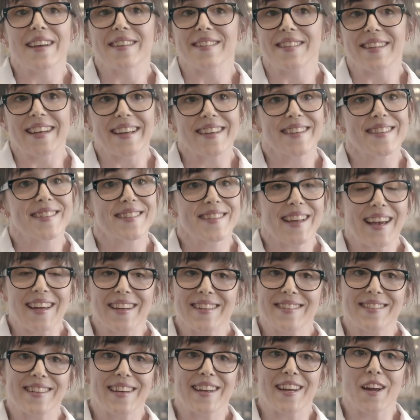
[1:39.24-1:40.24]
is an
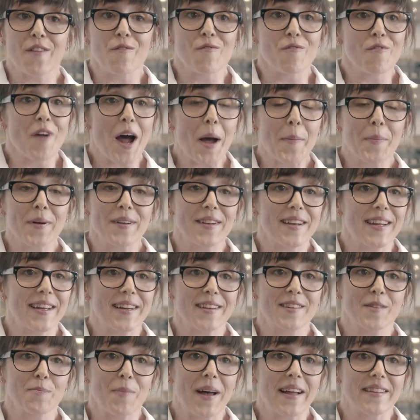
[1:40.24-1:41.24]
exciting and rapidly
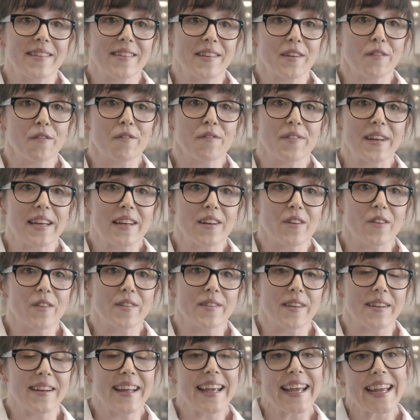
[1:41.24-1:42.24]
expanding
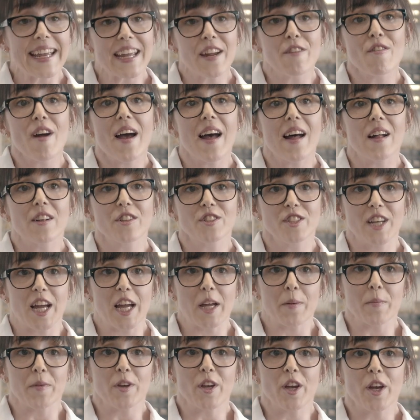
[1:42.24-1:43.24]
field, and here at L
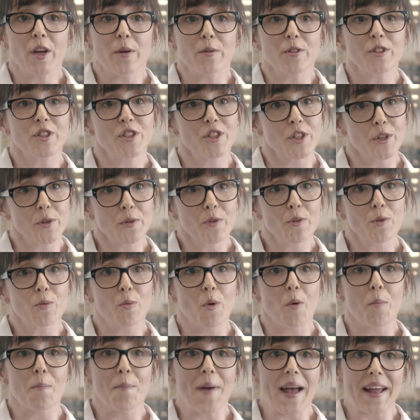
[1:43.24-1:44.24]
J M U
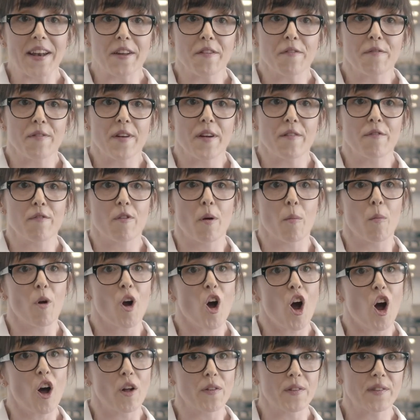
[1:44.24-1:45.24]
students will benefit from
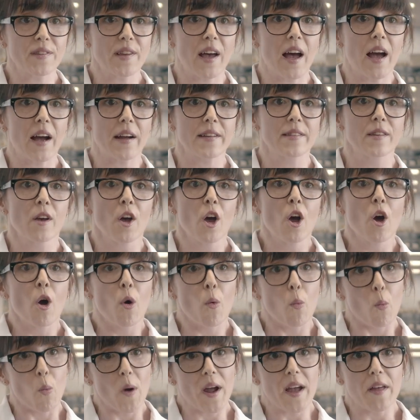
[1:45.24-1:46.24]
contact
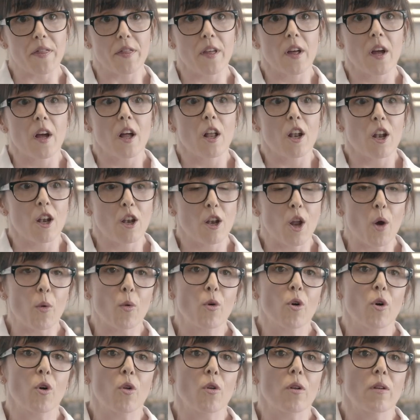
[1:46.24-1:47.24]
with
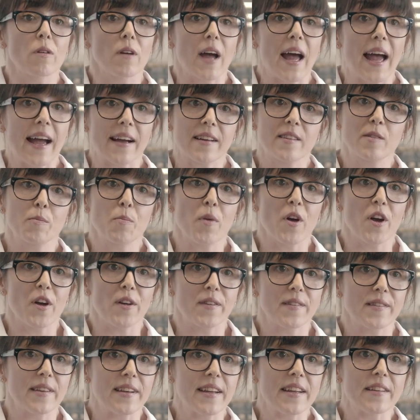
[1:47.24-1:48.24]
local
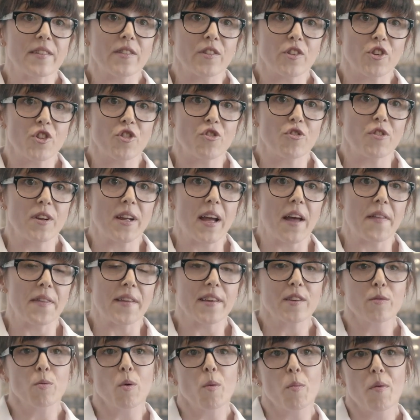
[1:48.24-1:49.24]
experts in industry,
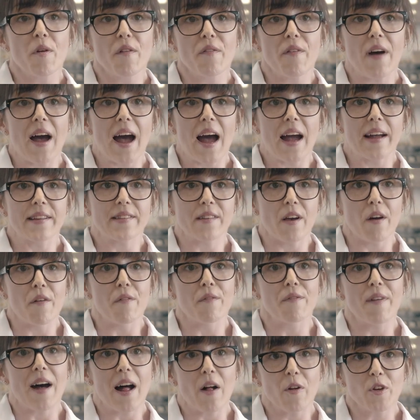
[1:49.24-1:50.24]
and this will provide a
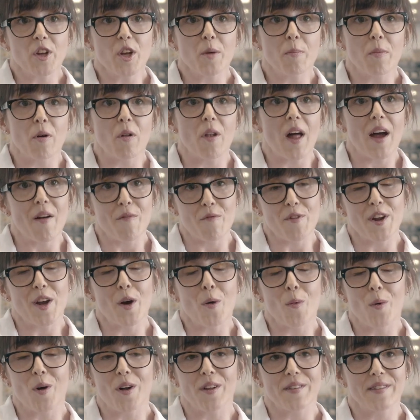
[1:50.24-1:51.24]
valuable and
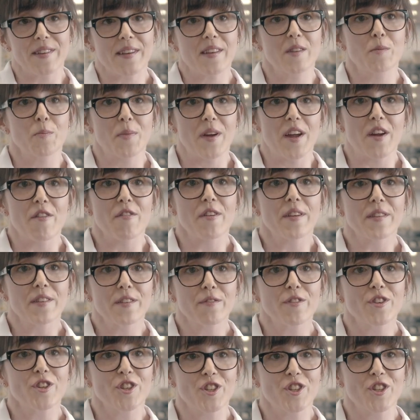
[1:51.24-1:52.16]
real-world experience for